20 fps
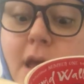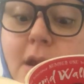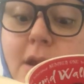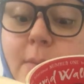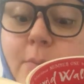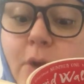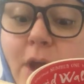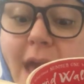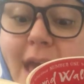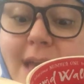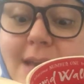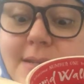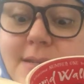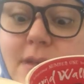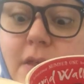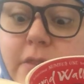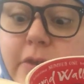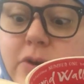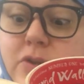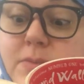Number 8,
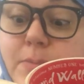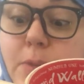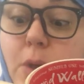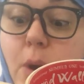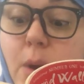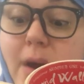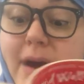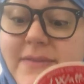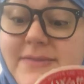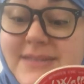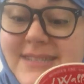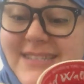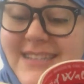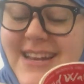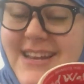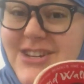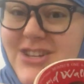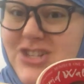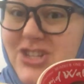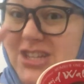those blow-offs
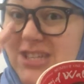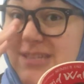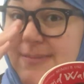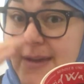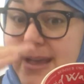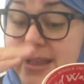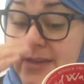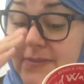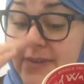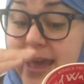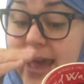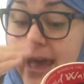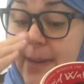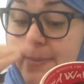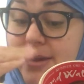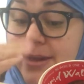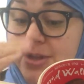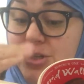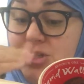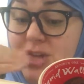didn't just smell of
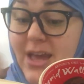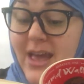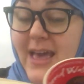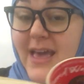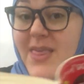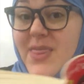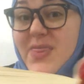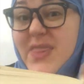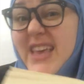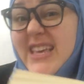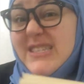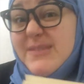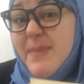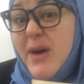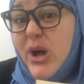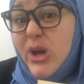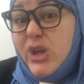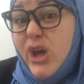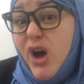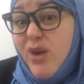cabbage, they
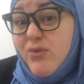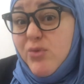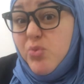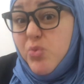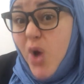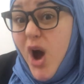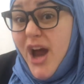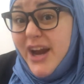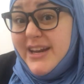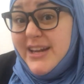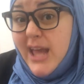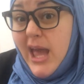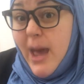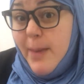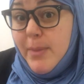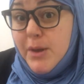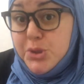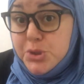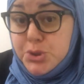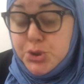smelled of rotten
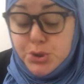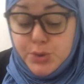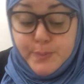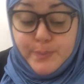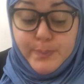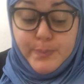cabbage.